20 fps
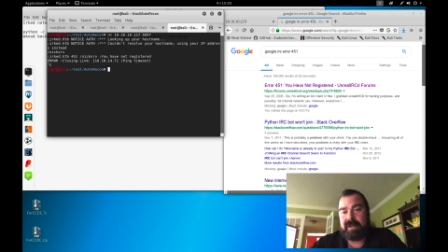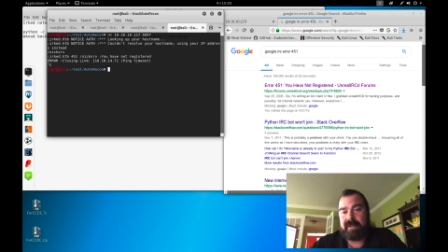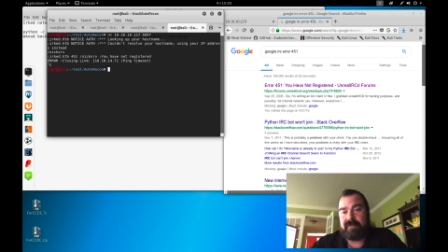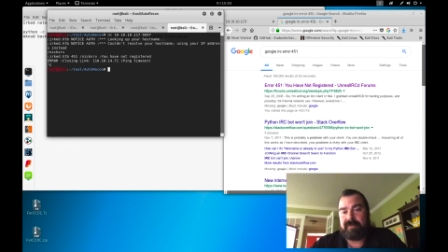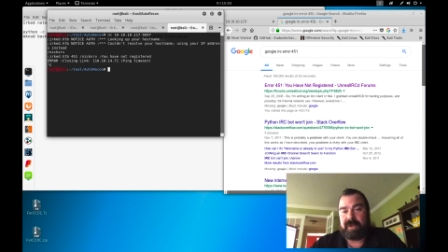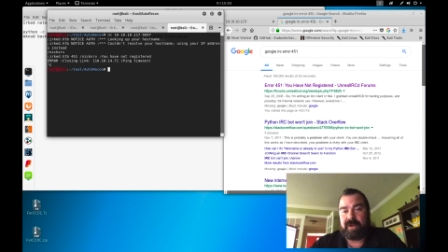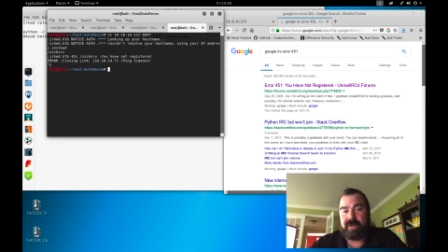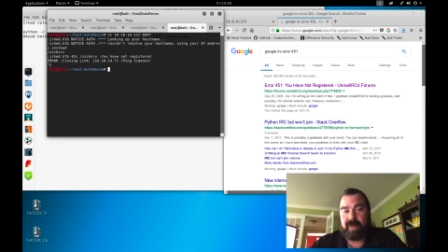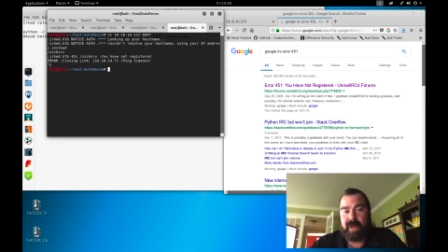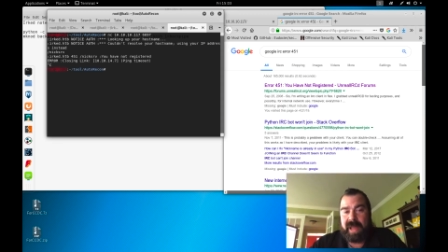
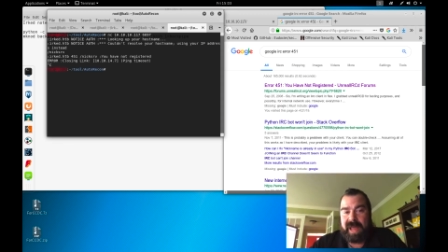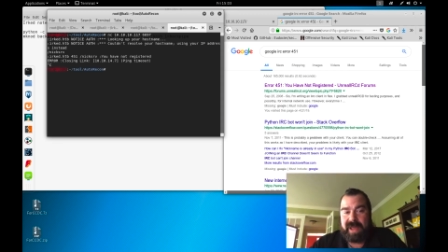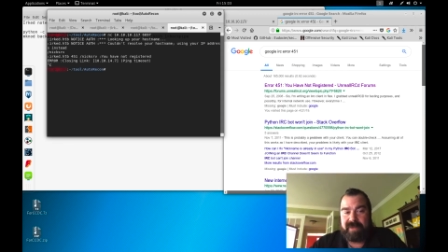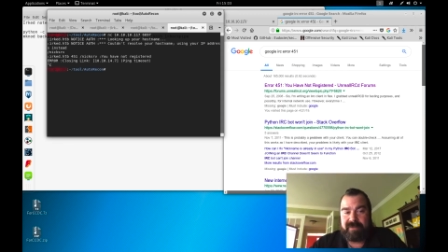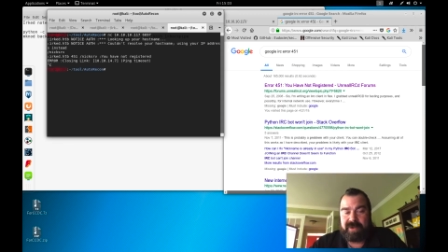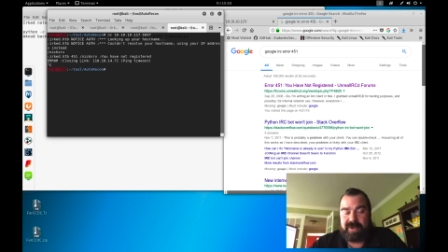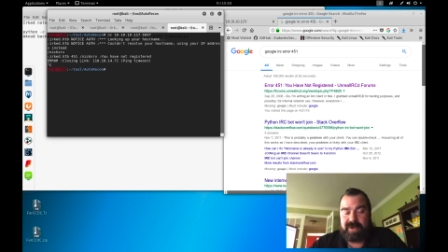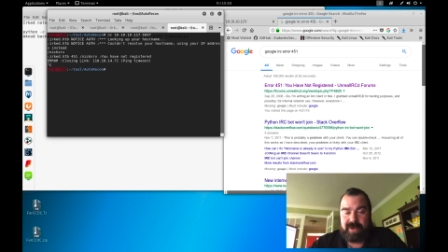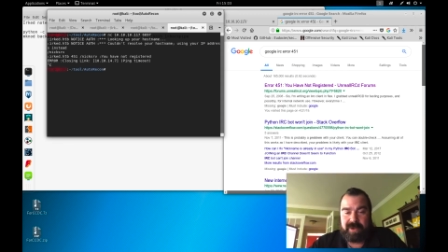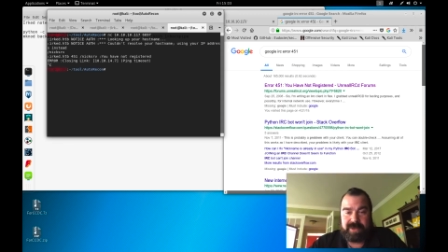If you don't have
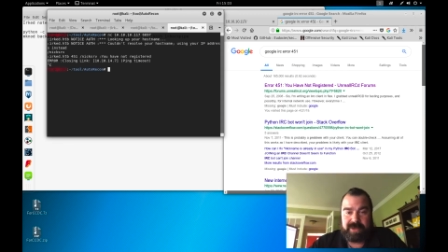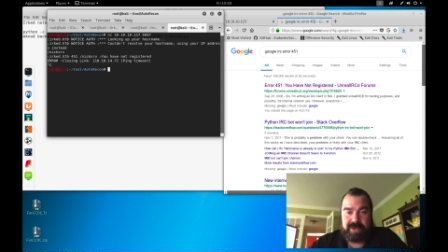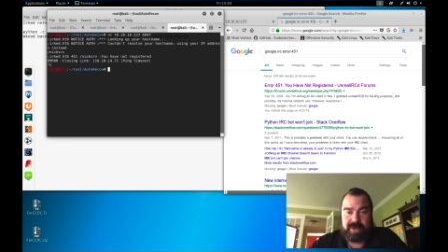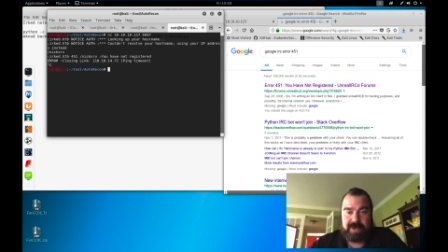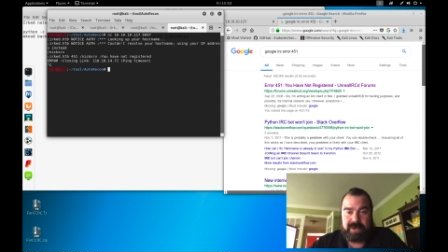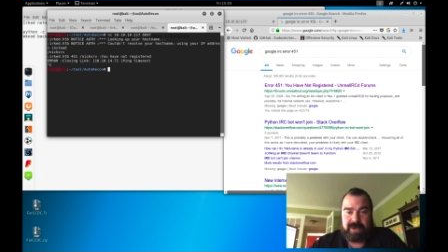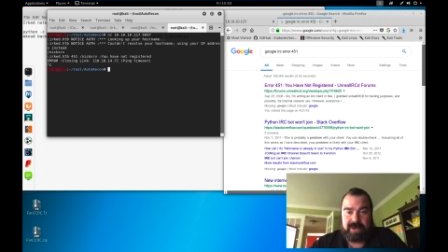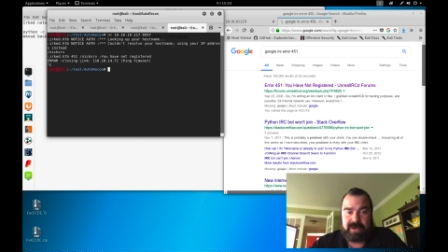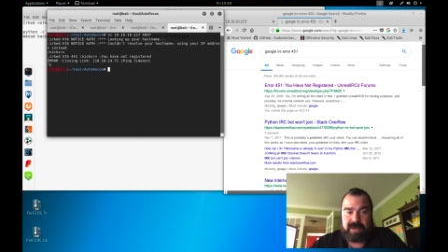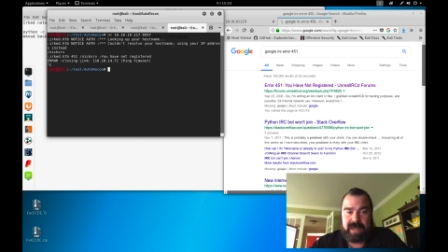it on
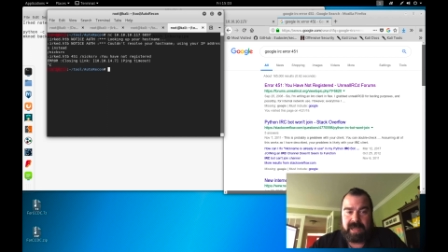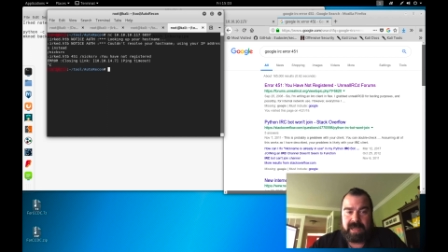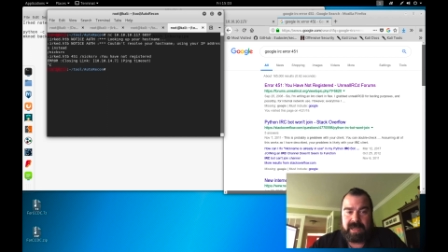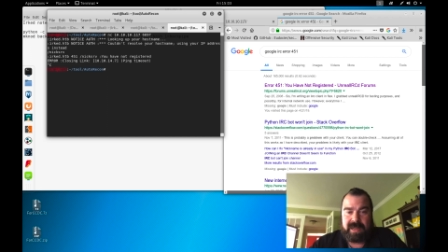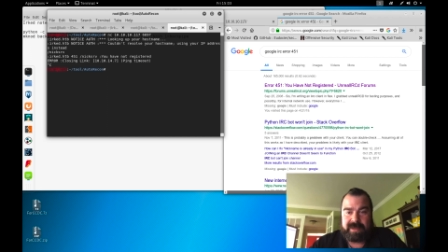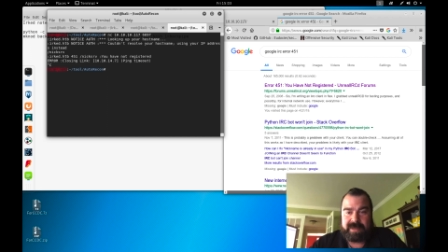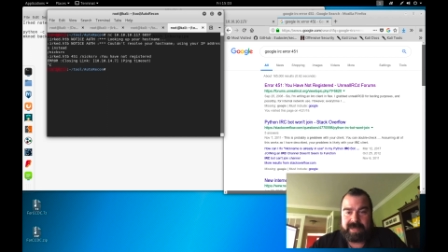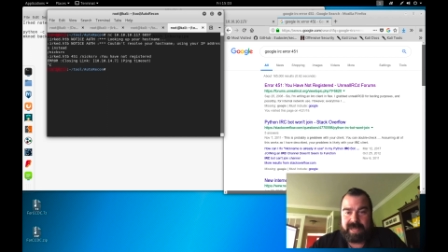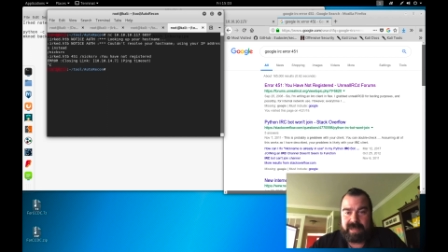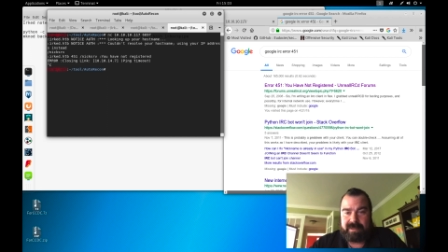your
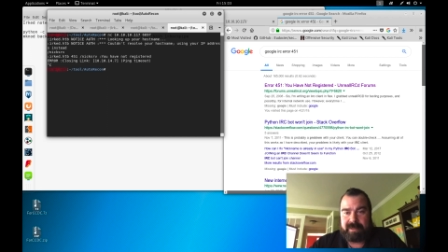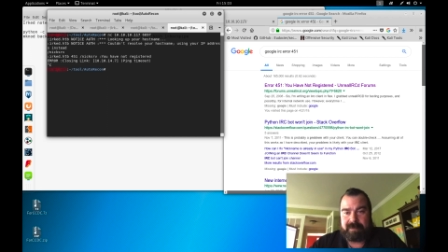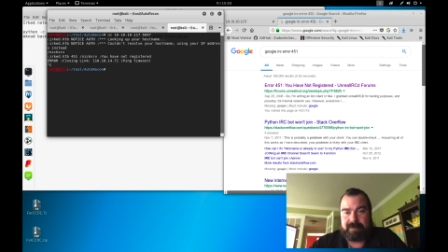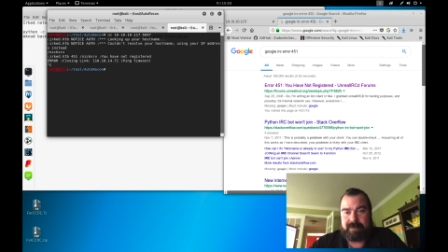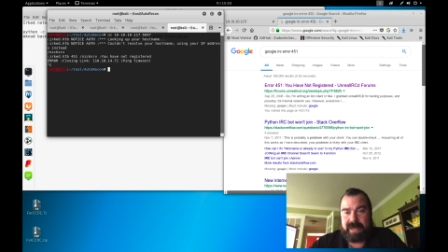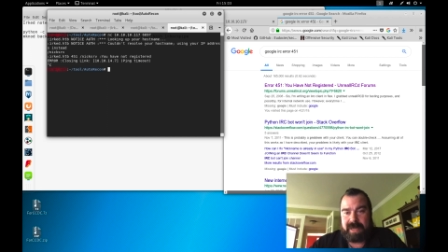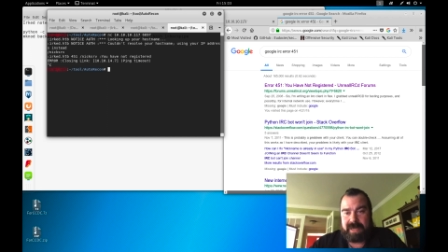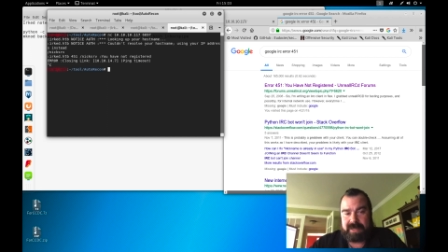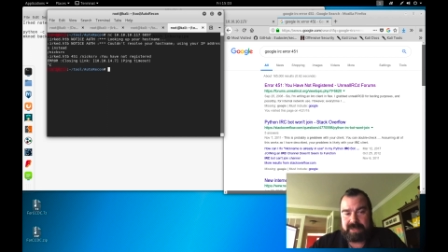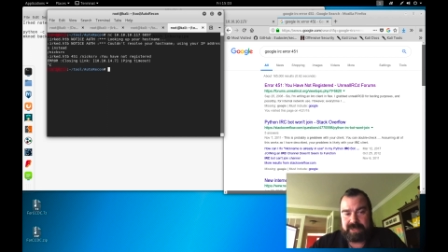Kali
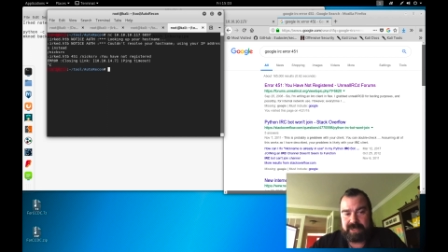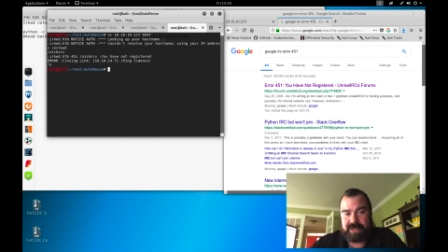box,